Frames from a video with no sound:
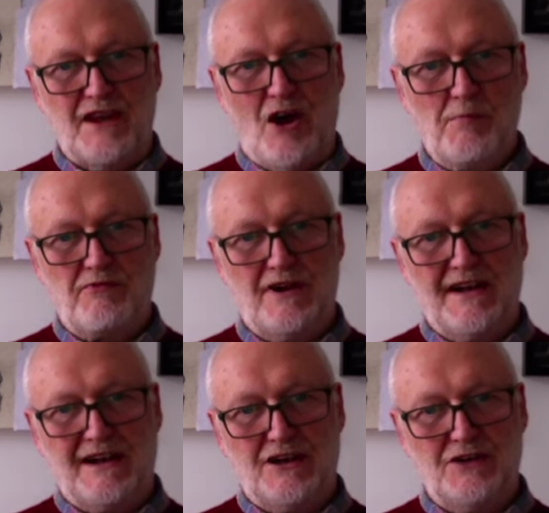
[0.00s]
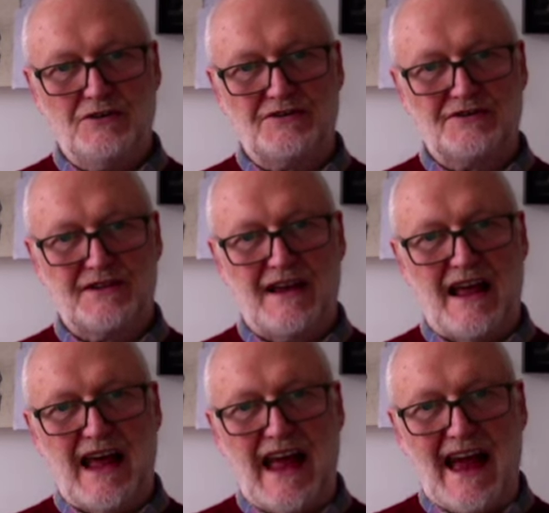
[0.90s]
The opera
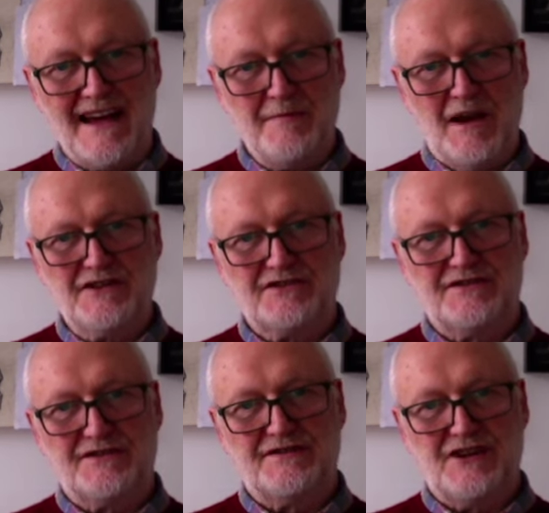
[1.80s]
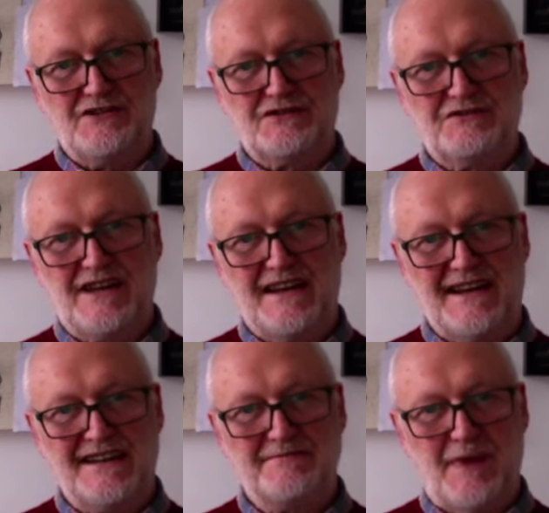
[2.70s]
includes animations of surgical
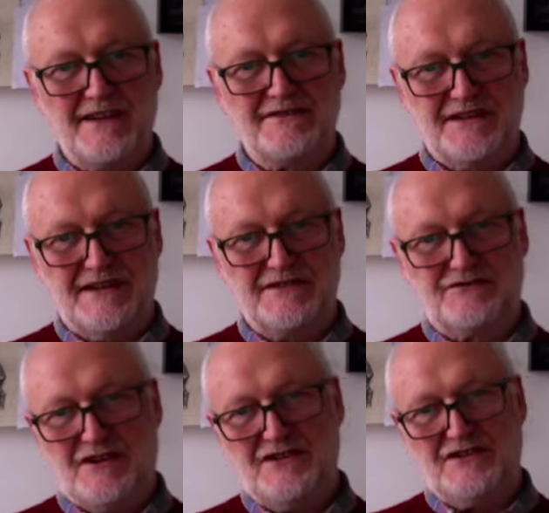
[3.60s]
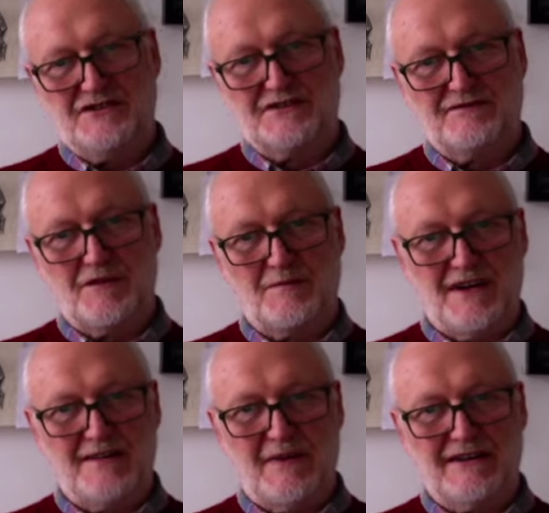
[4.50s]
techniques based on illustrations
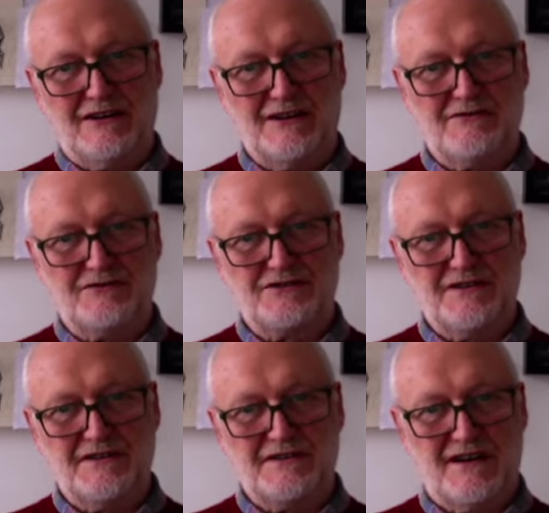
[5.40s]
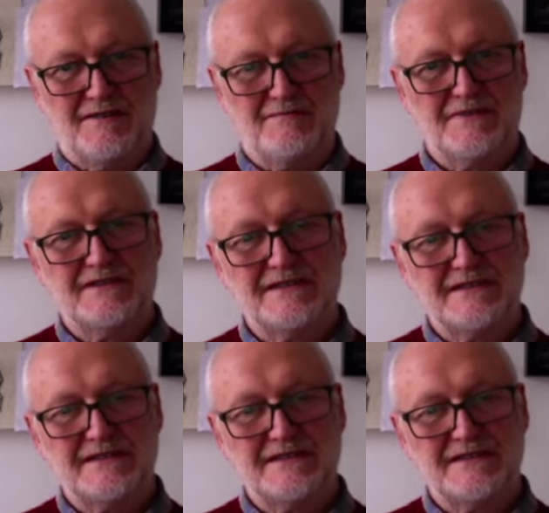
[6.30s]
from the medical literature at the time.